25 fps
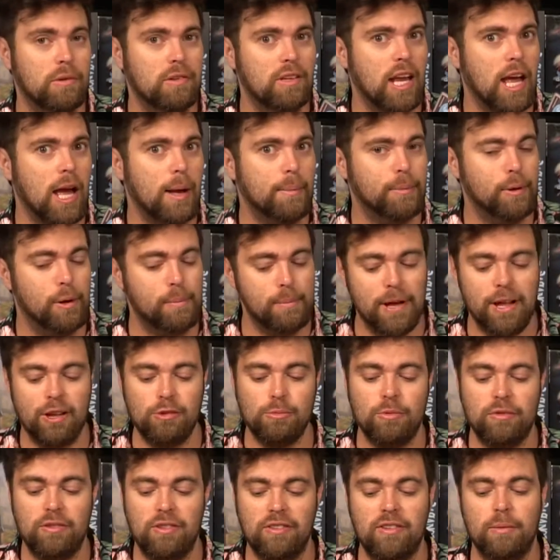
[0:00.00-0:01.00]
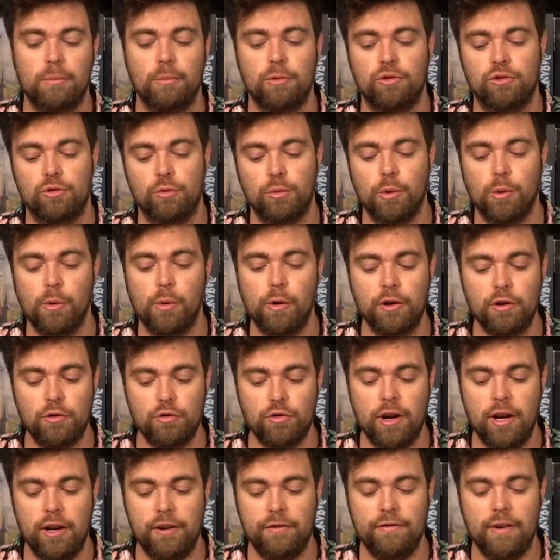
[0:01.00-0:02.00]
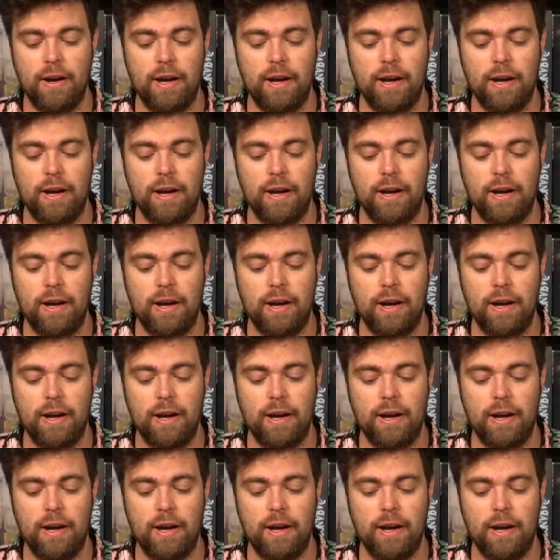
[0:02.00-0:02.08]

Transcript: a tableau management system, which you are going to try and